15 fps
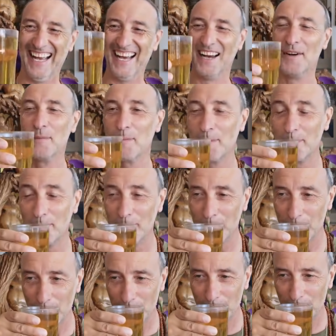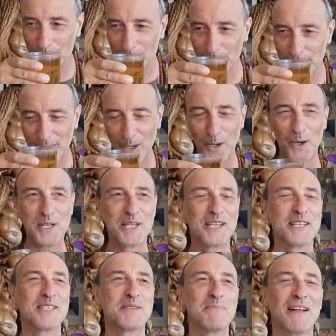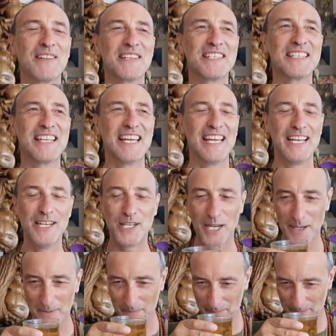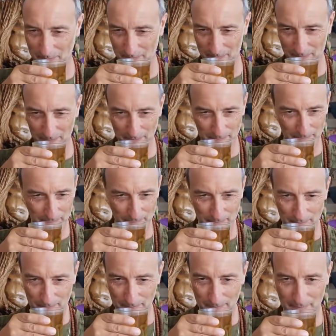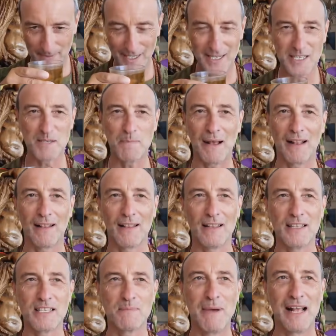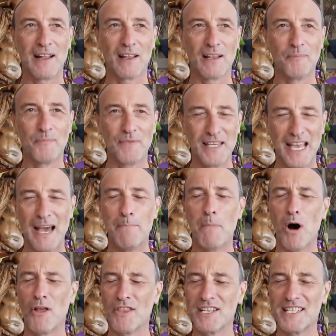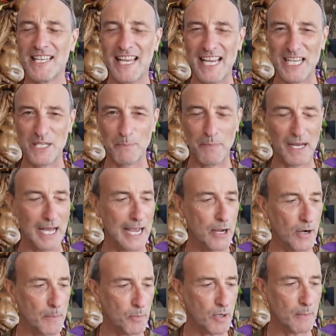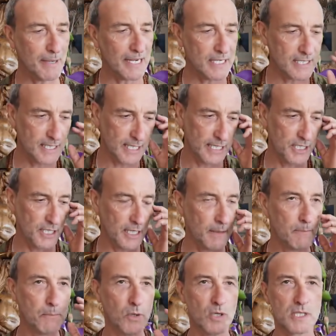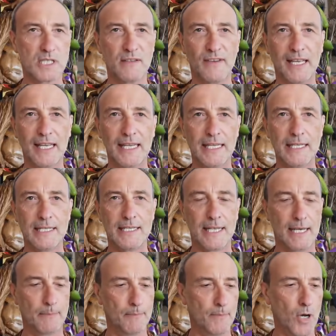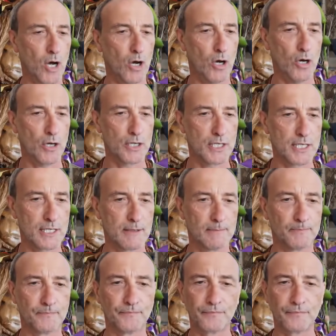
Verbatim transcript: or oh, you can smell the sage. You can smell, smell, yeah, more the sage. But I only put a bit of sage in. Most of it is um, horse